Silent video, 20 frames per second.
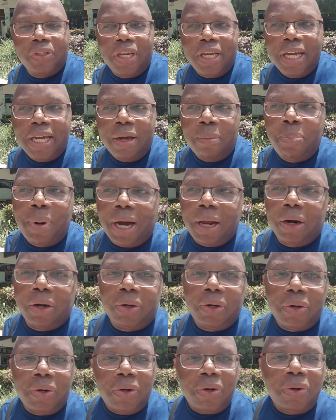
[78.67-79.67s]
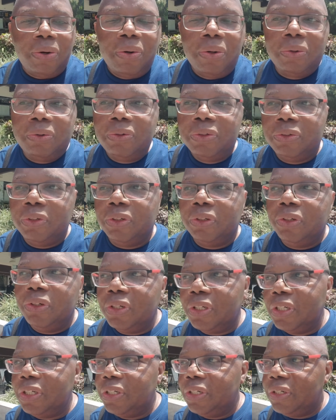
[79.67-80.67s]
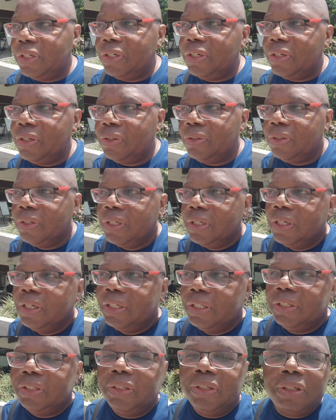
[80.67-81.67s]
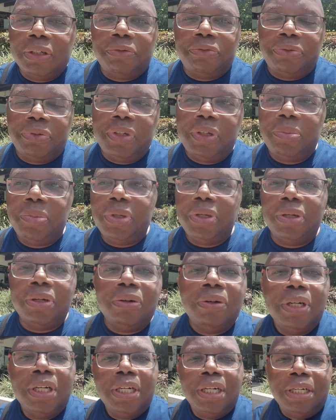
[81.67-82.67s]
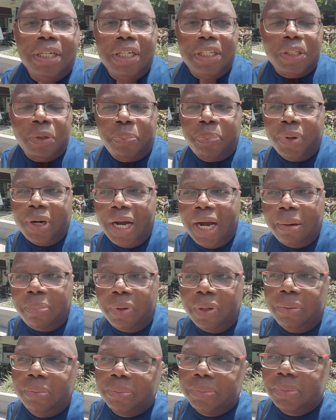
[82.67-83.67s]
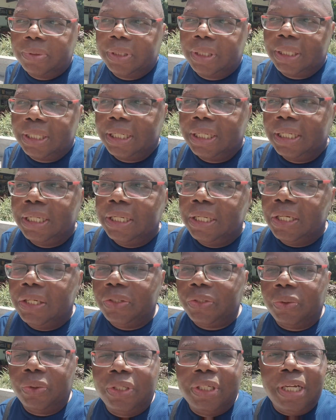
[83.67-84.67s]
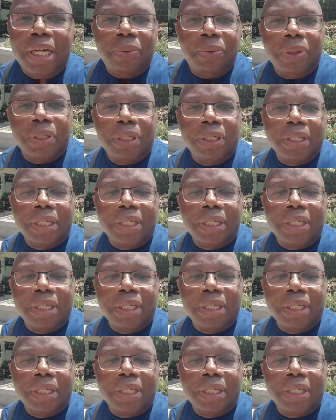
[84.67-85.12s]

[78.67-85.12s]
about a girl. You look at a girl, you look at a female. It's a problem. And so today we're going to look at